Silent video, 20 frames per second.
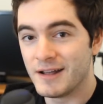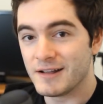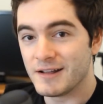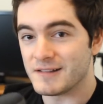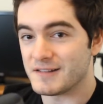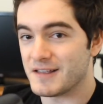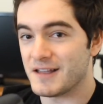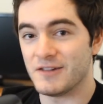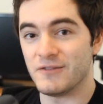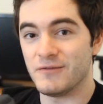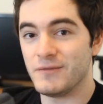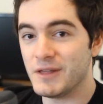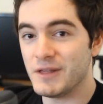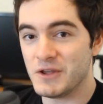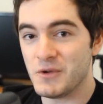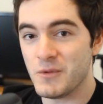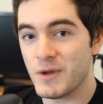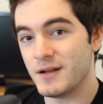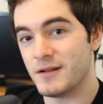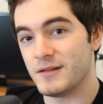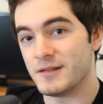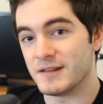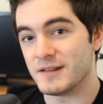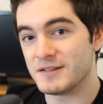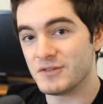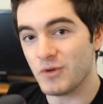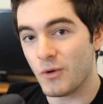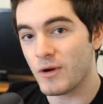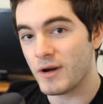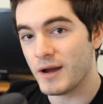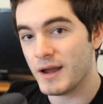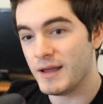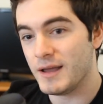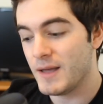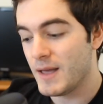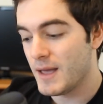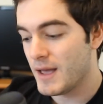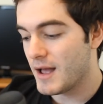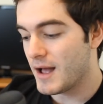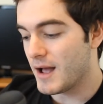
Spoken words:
because that'll fill you in on the story.